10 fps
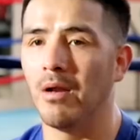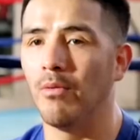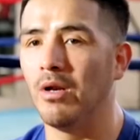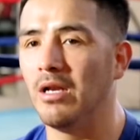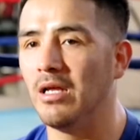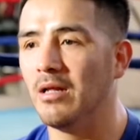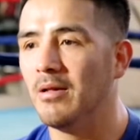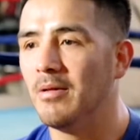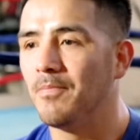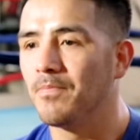really,
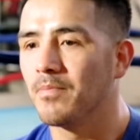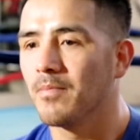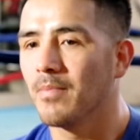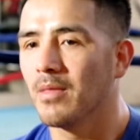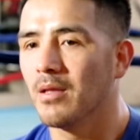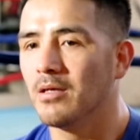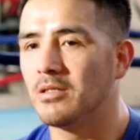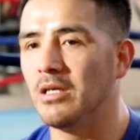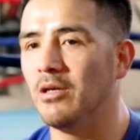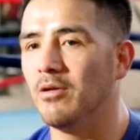
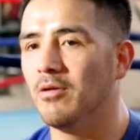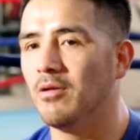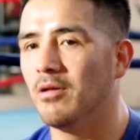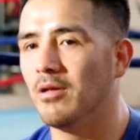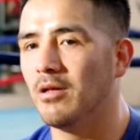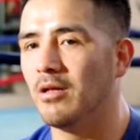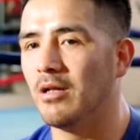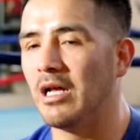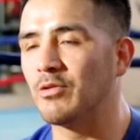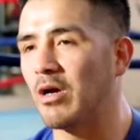see,
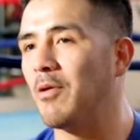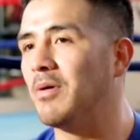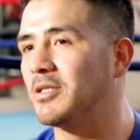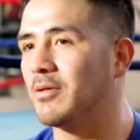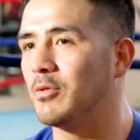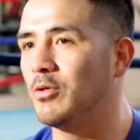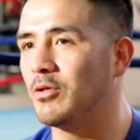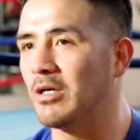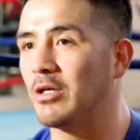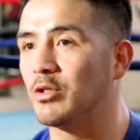that's why I messed up too,
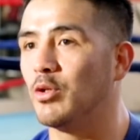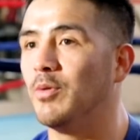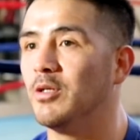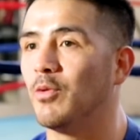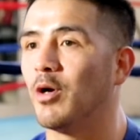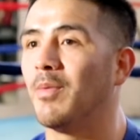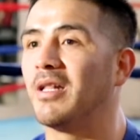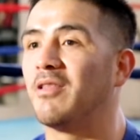because I was too busy worrying about the